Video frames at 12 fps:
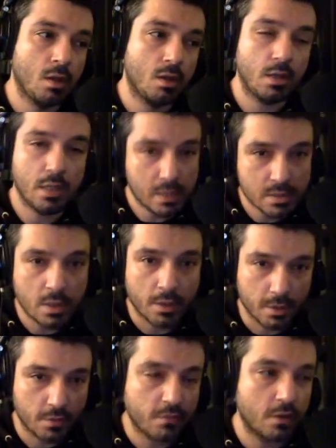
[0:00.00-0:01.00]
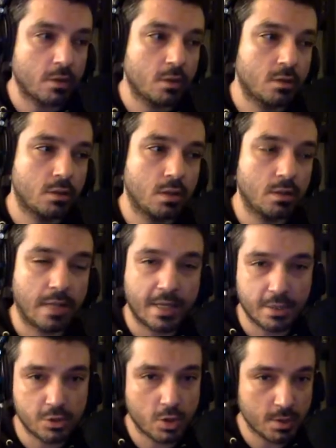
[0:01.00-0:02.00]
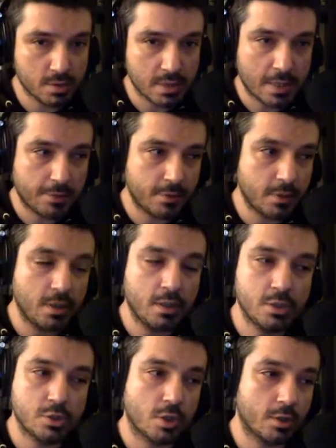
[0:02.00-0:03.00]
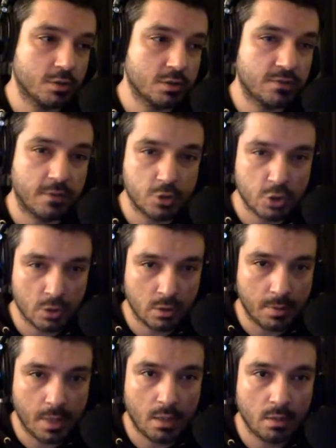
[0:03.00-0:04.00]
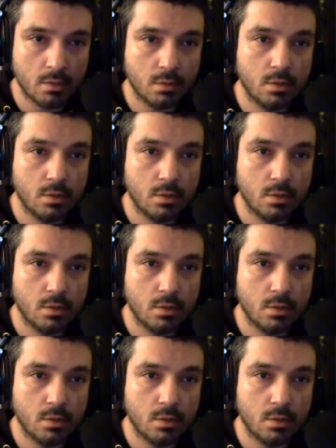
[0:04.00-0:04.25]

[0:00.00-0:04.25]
He is not a good defender. He struggles laterally. He struggles finishing in the paint.